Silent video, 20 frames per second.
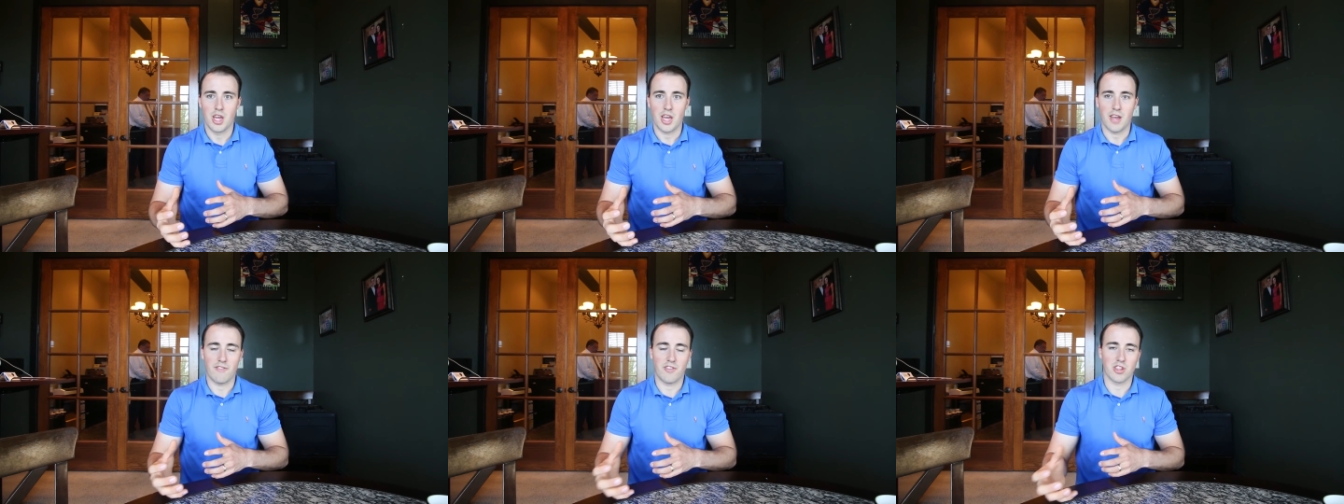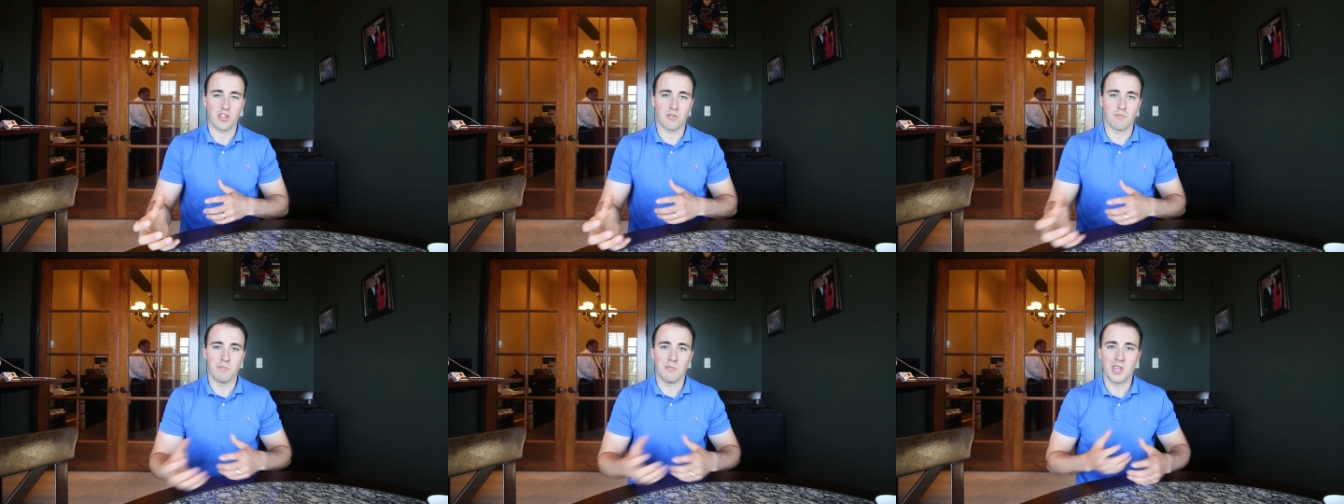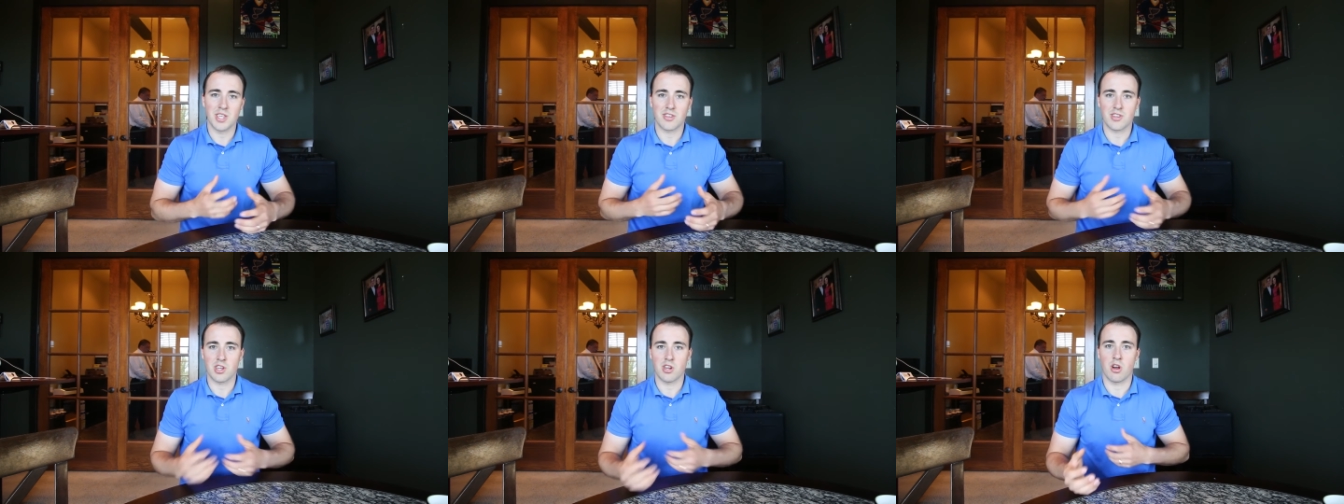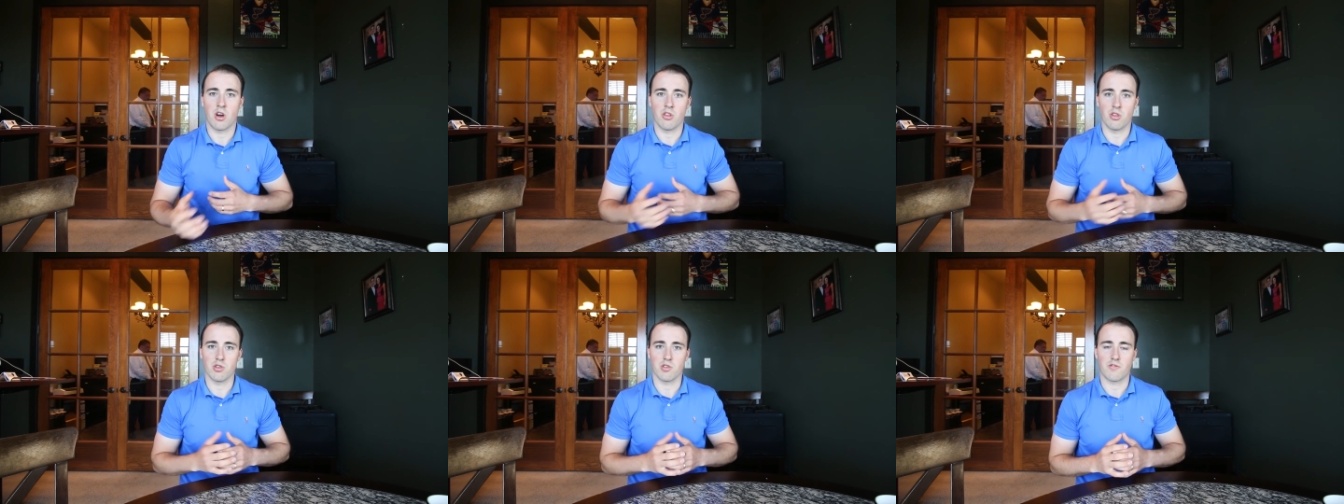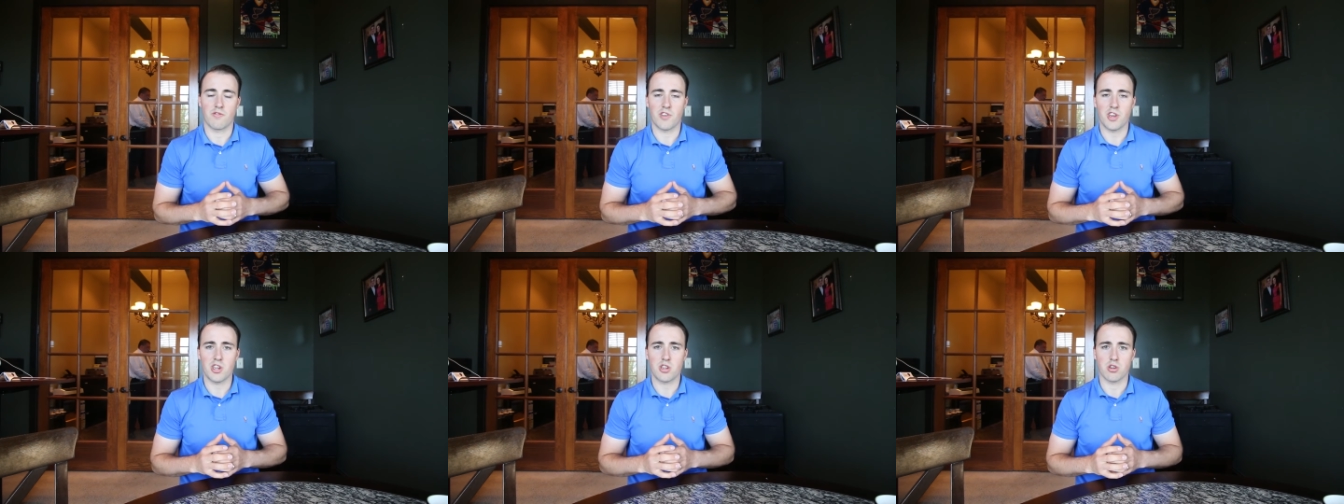if it's missing all those
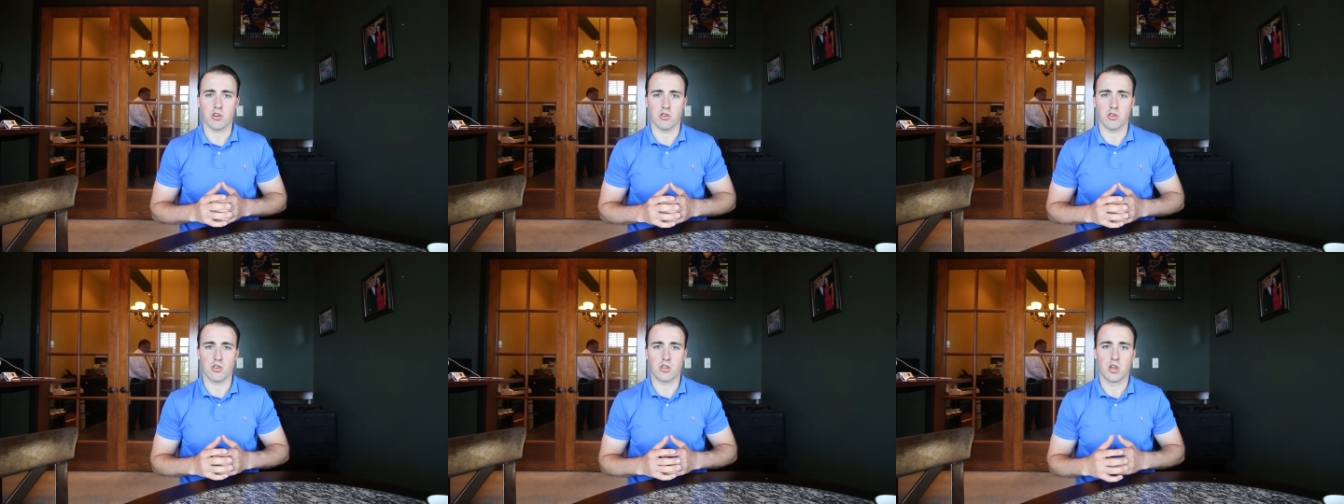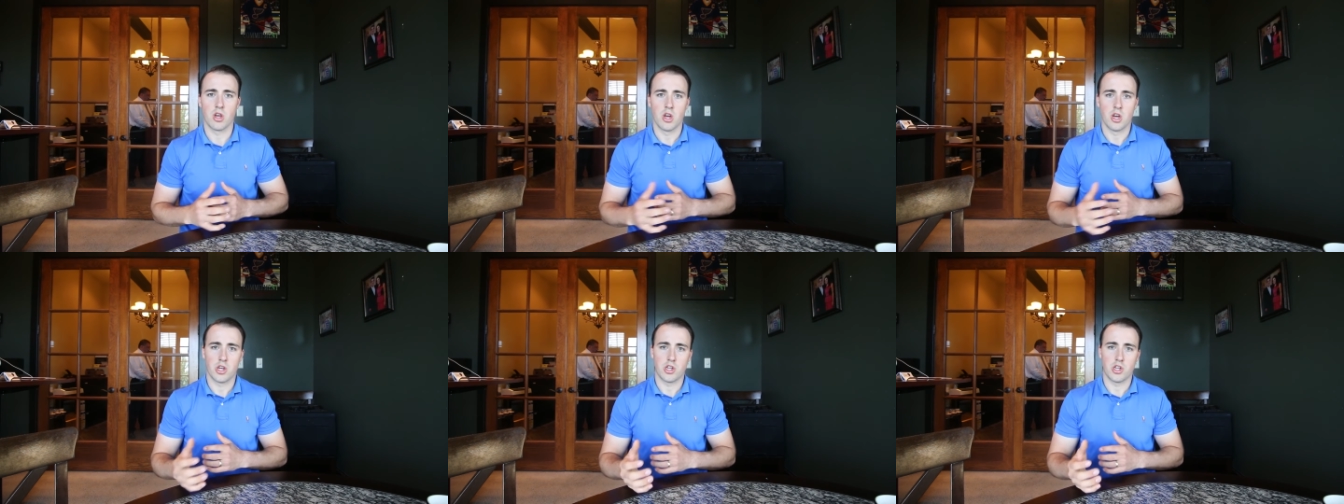features.